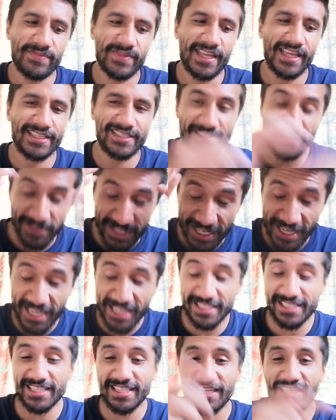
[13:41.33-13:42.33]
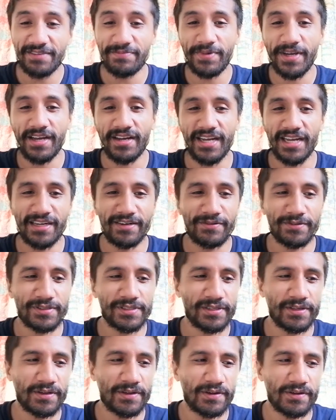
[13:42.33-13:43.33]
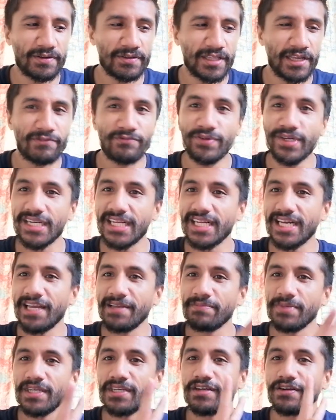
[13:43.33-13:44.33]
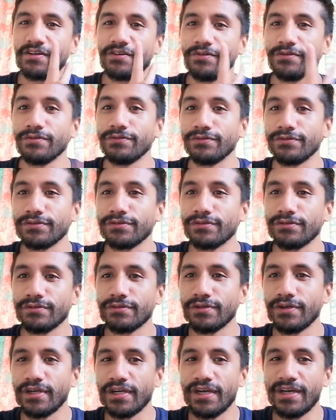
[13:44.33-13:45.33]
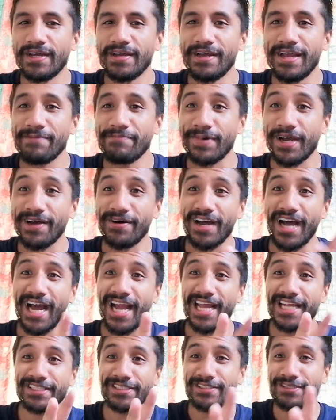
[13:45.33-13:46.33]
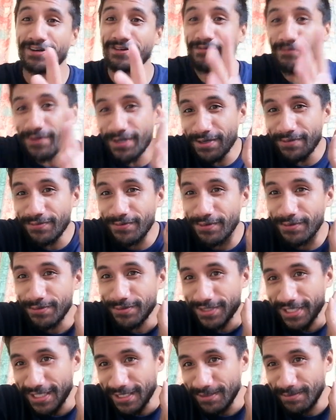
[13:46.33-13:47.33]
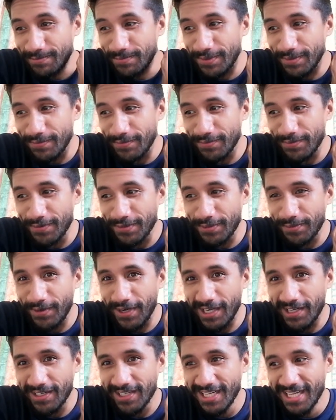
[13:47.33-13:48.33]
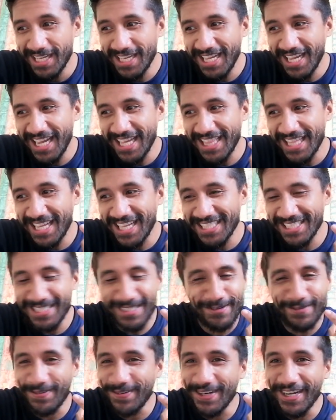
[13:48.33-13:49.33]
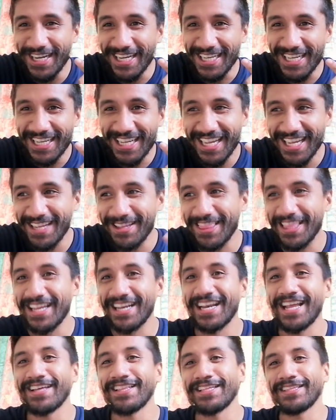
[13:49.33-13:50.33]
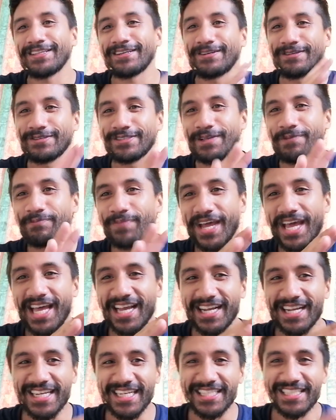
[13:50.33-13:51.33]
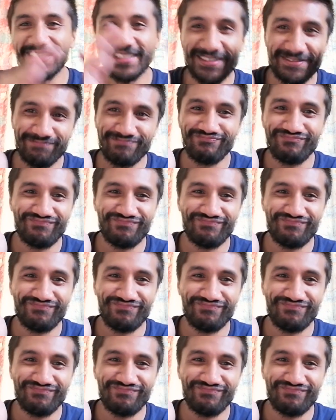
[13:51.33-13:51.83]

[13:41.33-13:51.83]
that's something I had to think about. And also they really like being on cruise. But I actually got rid of cruise a little bit for a while, and that didn't work. And then now that the cruise are back, it's